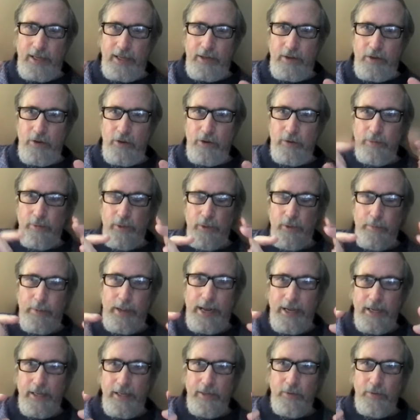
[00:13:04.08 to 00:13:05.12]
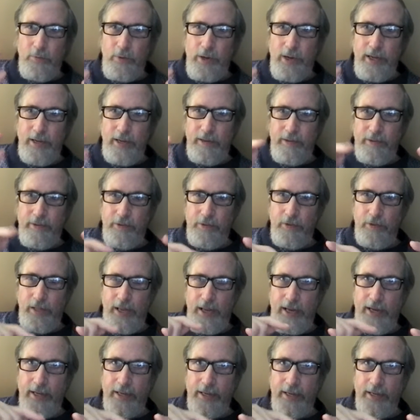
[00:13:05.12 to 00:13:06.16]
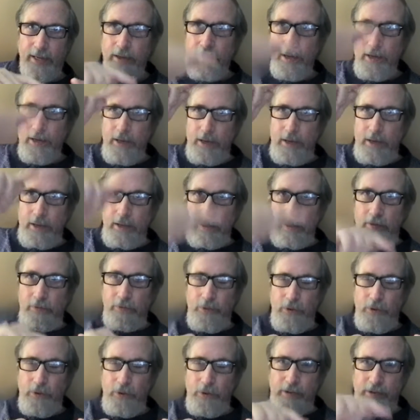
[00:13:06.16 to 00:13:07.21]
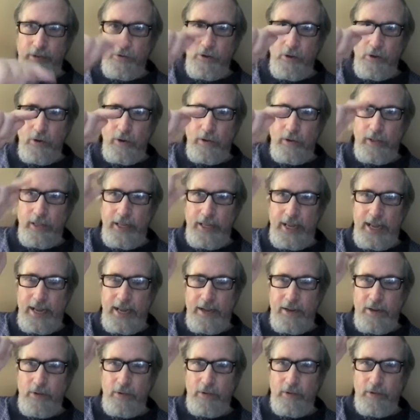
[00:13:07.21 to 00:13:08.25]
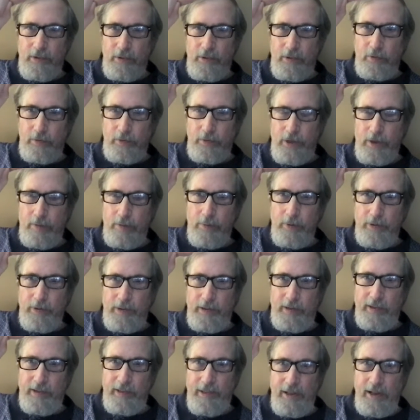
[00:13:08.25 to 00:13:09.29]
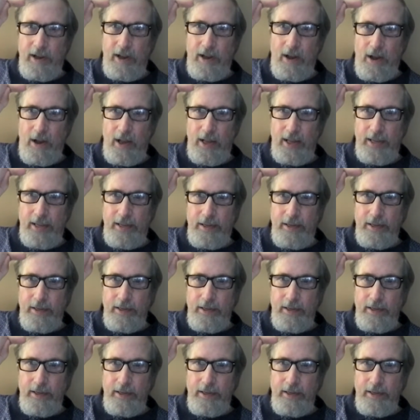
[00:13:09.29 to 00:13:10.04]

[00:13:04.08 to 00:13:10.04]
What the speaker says: in a Herb Luke Allen way, so that the first stroke of the N also doubles as the I.